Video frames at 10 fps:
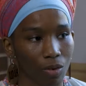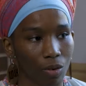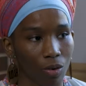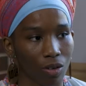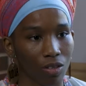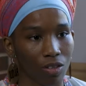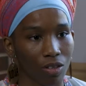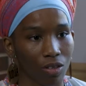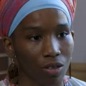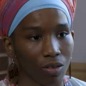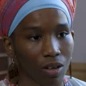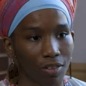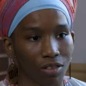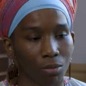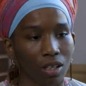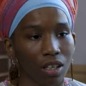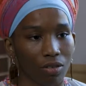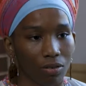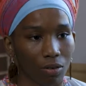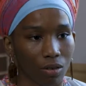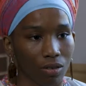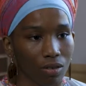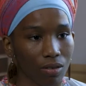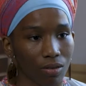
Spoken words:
or to have something to live for.